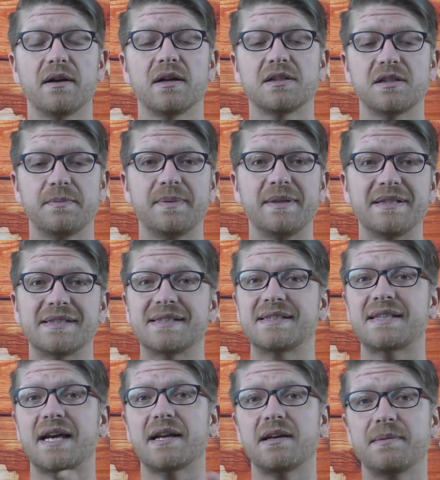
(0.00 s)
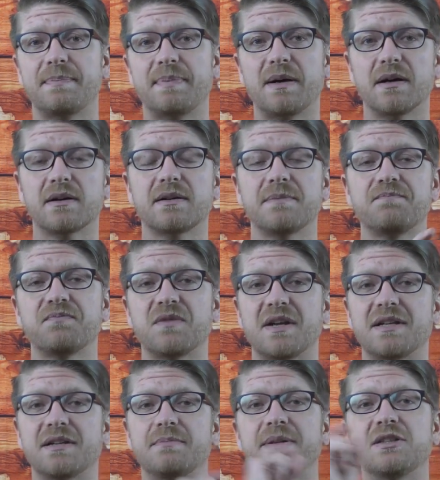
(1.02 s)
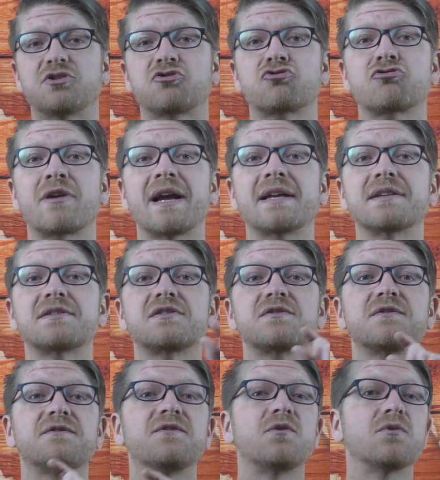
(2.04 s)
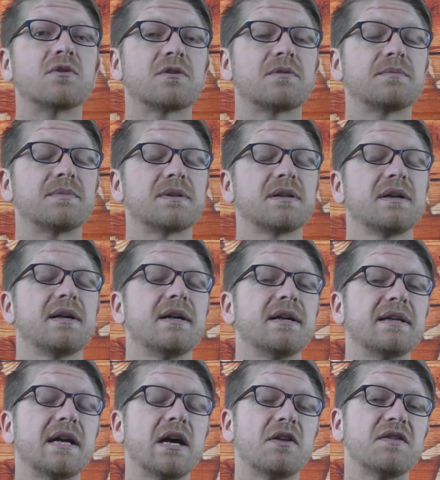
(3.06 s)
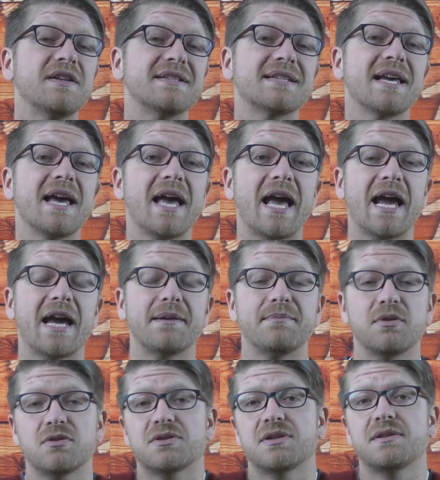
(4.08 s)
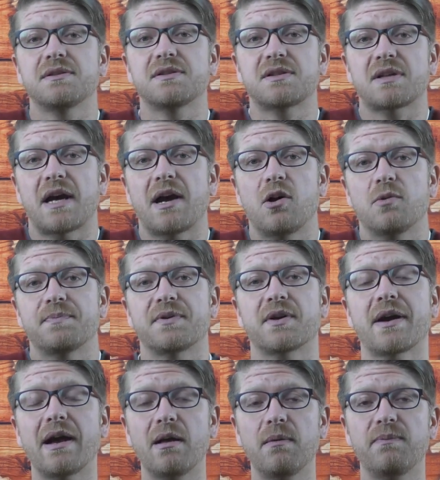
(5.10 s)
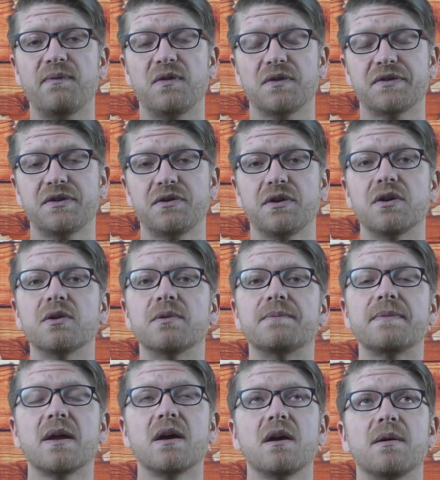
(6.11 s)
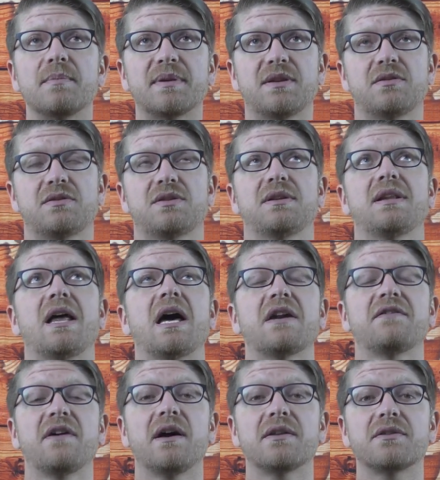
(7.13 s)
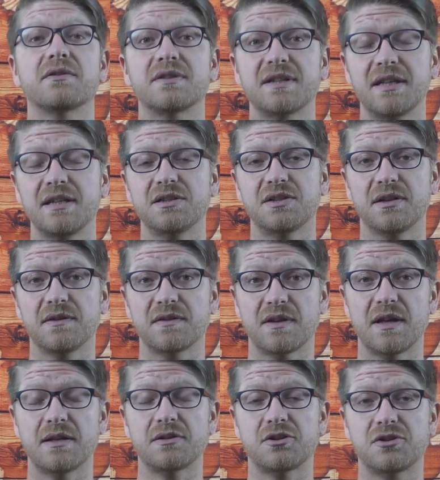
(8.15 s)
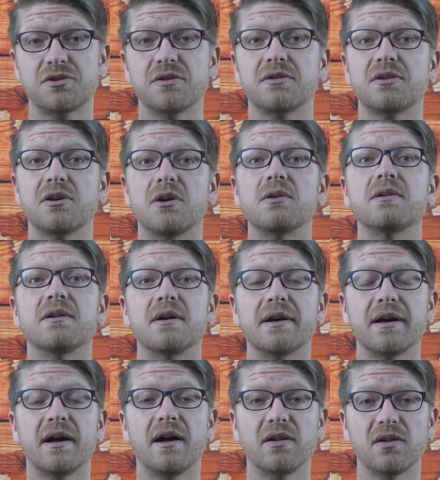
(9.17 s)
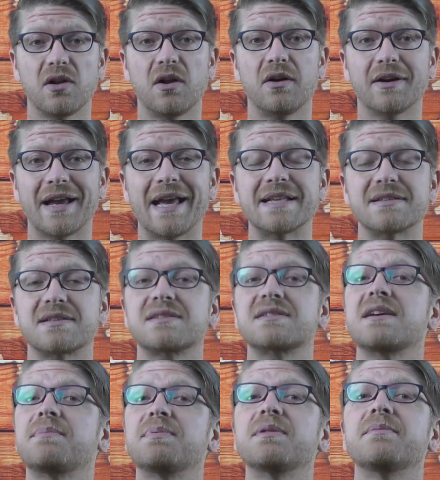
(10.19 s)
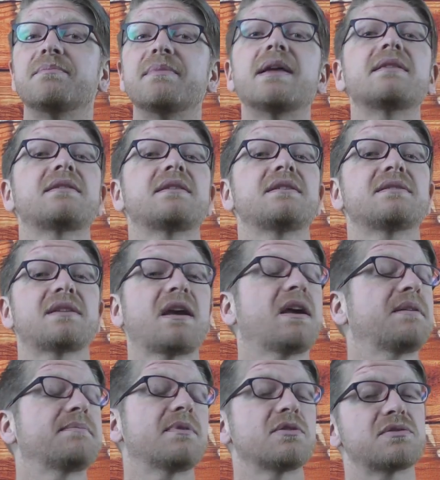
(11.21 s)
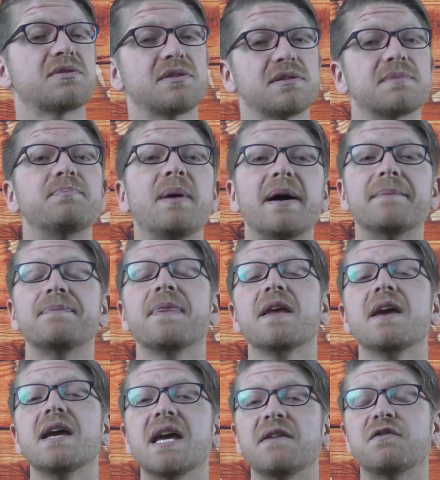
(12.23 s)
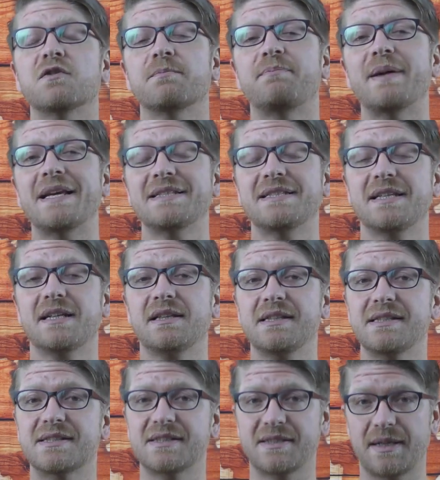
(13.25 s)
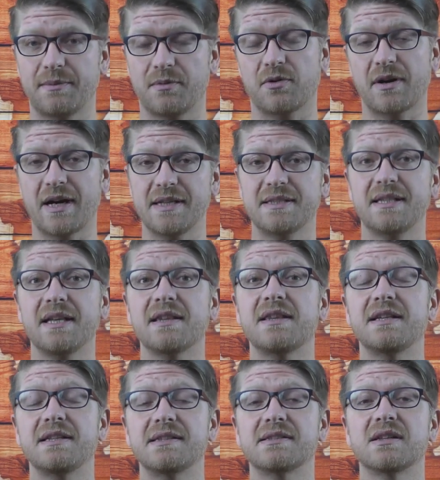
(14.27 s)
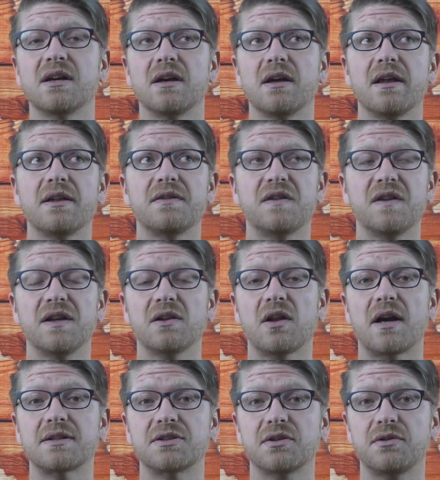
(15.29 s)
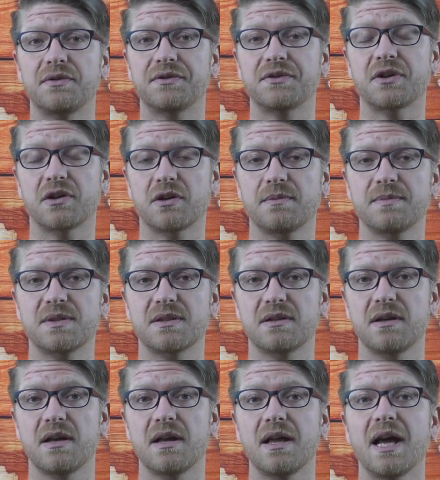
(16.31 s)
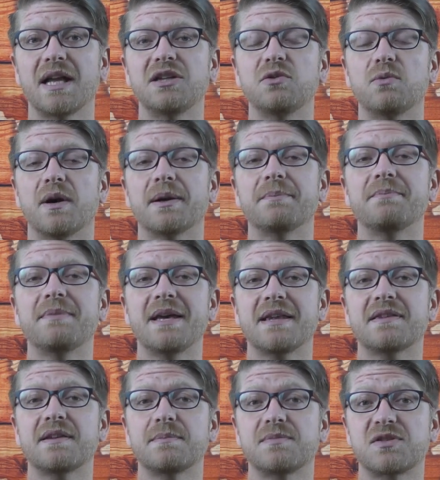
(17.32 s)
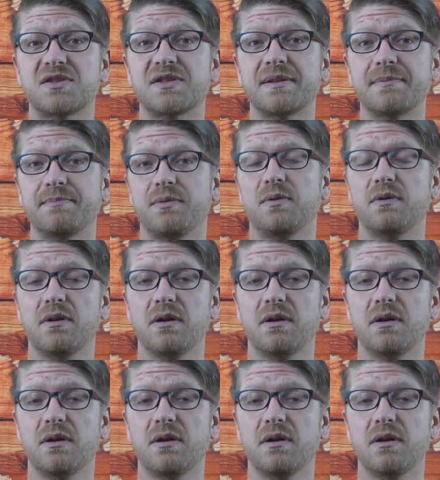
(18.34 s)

To be set apart and to be transformed. Now, these hand motions, I hope they're helpful to you, but there's a lot of other teaching that should go along and supplement these hand motions. But if you're basically summarizing these theological terms and you want to make them simple